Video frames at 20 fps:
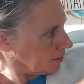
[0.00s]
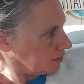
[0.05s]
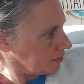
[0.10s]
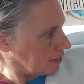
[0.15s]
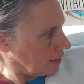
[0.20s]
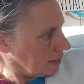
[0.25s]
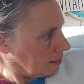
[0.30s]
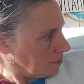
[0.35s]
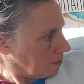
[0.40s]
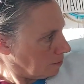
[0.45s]

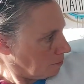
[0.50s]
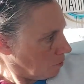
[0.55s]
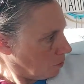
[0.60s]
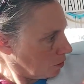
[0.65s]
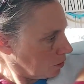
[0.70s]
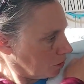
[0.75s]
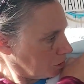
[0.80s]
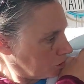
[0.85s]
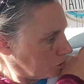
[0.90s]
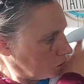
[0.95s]
tiny bit
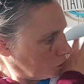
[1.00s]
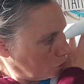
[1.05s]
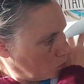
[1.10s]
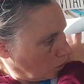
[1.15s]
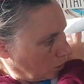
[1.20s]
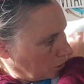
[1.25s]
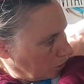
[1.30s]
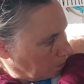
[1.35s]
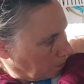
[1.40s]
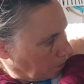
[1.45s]
more to do
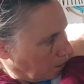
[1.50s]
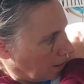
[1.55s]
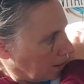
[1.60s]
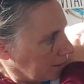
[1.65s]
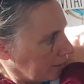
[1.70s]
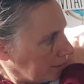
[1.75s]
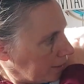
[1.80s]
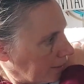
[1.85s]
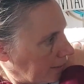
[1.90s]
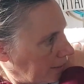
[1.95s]
on her
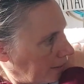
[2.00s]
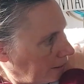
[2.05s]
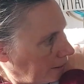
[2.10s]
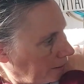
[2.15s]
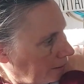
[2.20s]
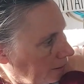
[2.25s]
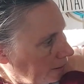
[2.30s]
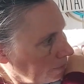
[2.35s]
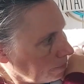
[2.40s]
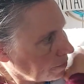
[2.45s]
body
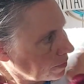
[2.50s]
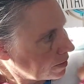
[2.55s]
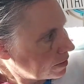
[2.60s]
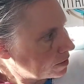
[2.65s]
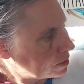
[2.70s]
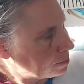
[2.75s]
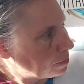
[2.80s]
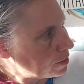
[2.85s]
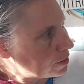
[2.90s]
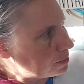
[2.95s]
there.
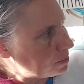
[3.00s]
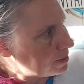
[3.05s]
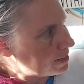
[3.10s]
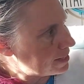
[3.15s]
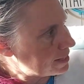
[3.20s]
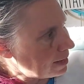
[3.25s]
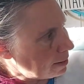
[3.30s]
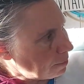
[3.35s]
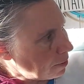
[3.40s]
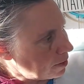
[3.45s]
There's supposed to be
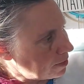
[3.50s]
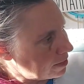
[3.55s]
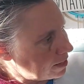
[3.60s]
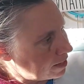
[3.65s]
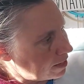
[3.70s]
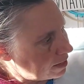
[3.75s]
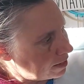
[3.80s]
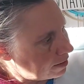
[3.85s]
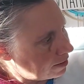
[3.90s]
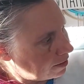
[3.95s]
some on
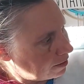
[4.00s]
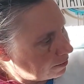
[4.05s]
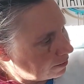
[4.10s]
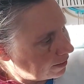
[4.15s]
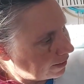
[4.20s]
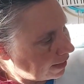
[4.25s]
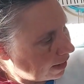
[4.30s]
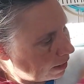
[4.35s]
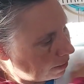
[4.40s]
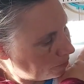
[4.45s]
the
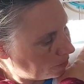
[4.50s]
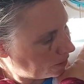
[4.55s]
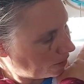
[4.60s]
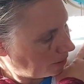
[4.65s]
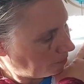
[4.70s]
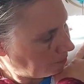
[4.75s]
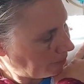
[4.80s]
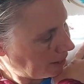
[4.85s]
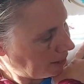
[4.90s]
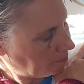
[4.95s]
kelp there.
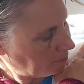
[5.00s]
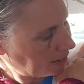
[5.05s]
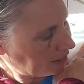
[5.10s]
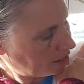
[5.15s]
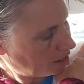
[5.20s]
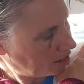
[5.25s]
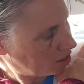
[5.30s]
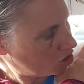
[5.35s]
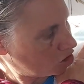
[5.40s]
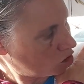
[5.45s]
I may or may
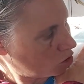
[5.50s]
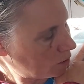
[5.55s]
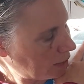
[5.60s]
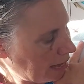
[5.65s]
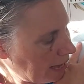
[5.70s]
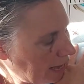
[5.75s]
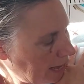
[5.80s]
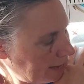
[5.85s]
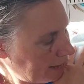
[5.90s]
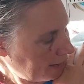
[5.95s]
not do
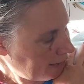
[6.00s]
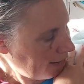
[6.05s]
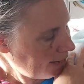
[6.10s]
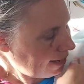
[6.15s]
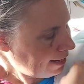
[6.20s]
that.